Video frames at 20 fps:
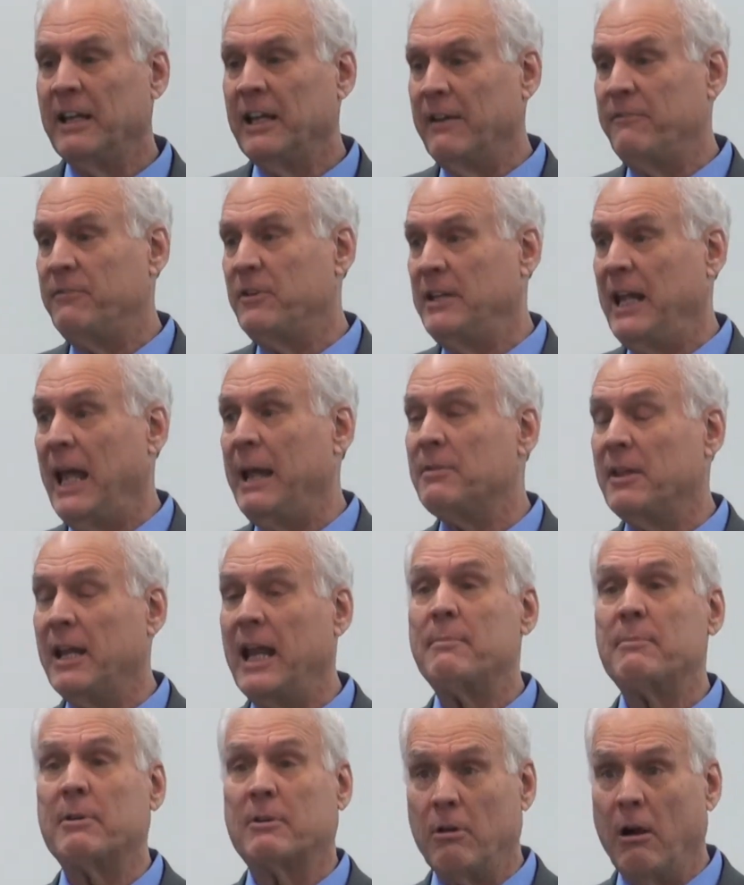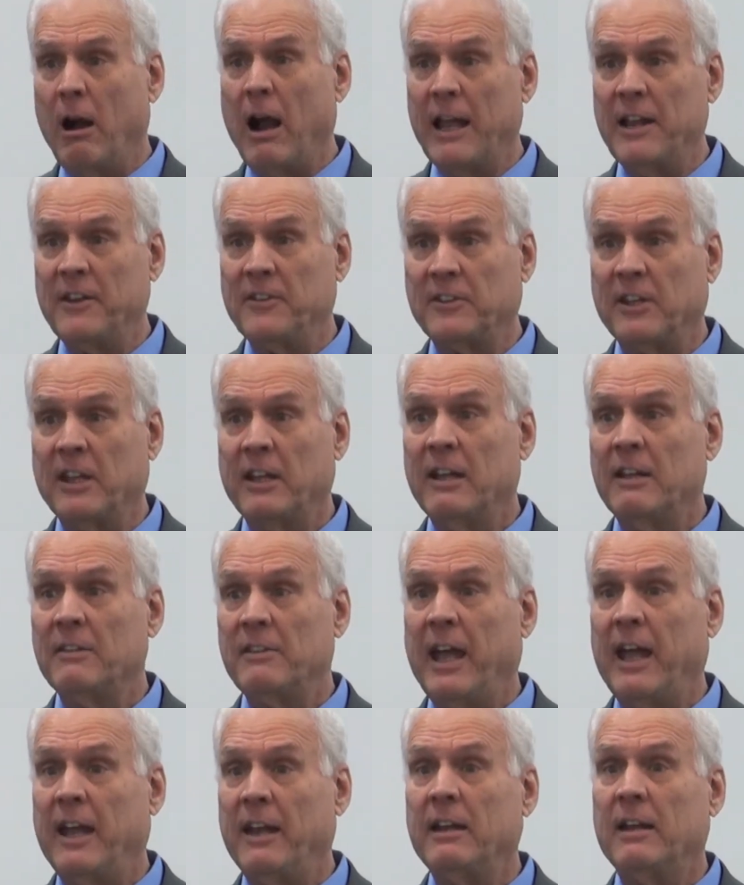If you name the name of Christ,
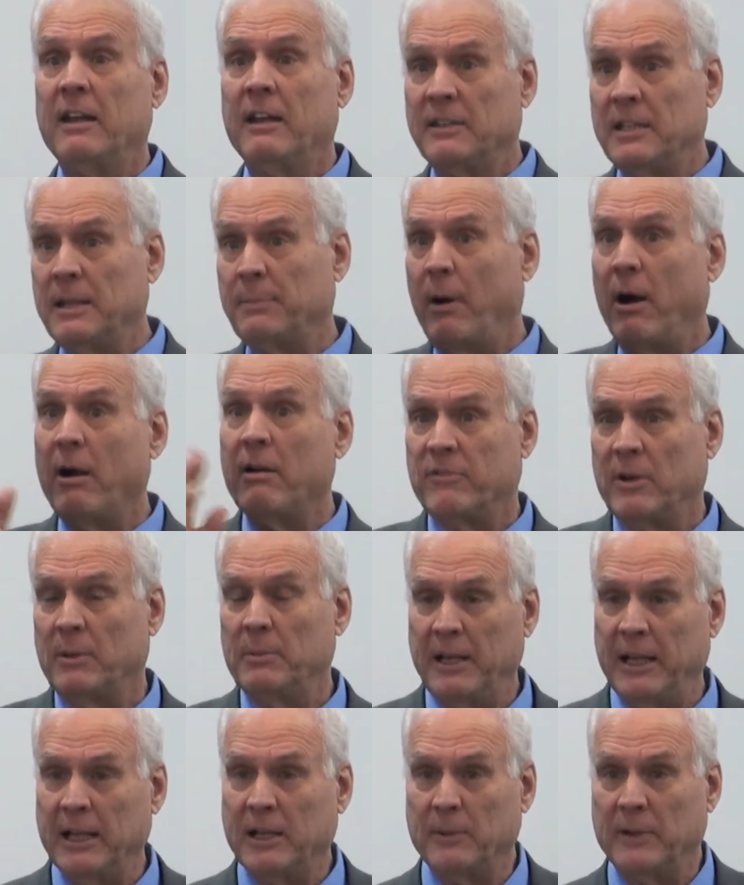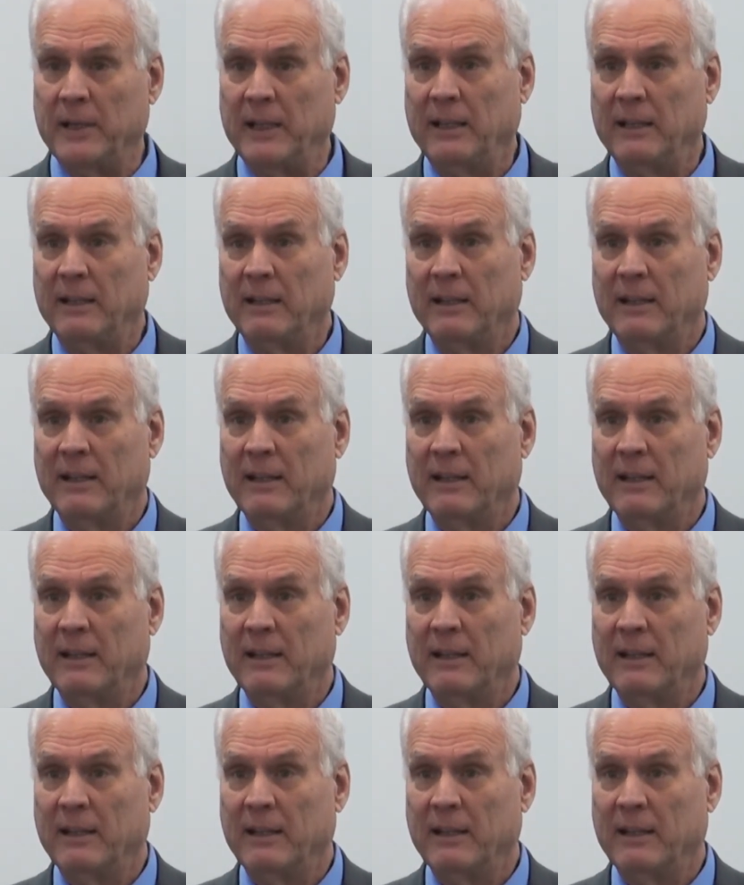then depart from iniquity.